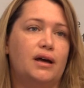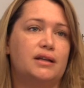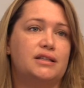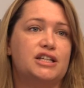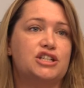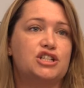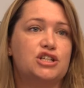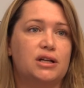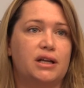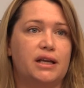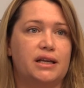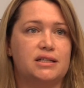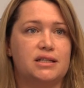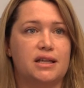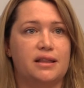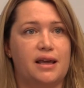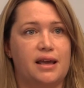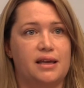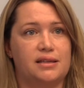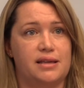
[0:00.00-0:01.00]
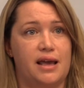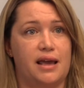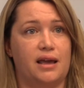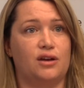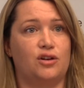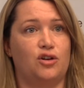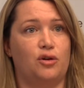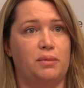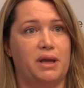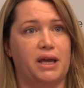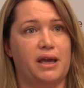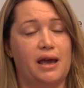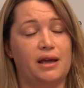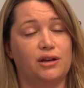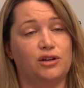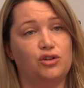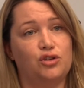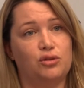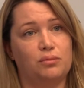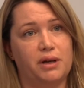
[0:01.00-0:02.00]
Additionally to these economic
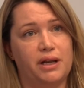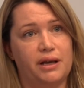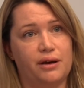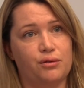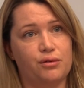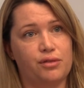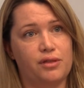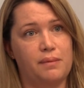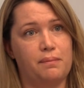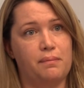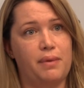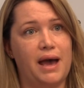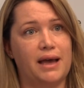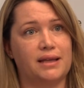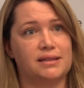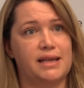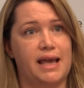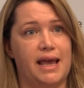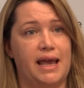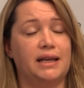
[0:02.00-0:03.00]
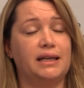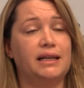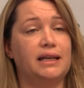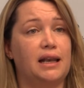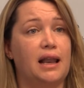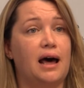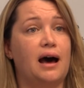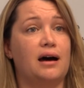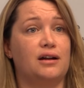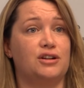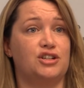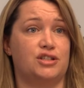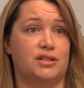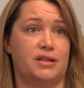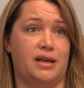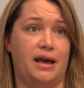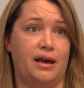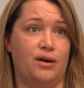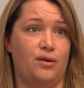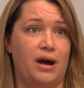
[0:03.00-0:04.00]
and human health impacts, any
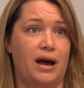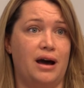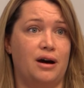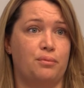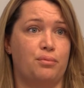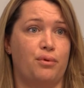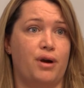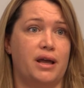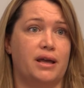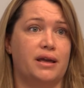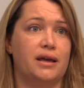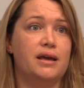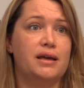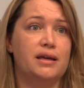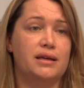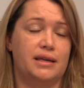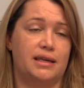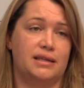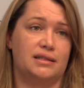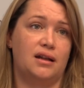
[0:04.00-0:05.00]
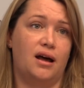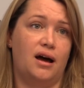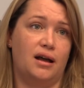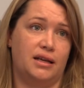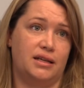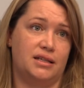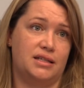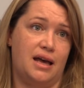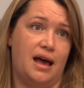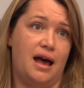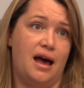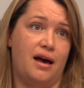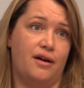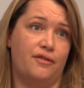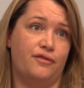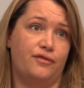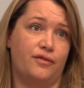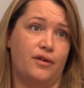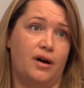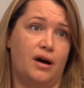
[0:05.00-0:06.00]
large-scale outbreak is likely to have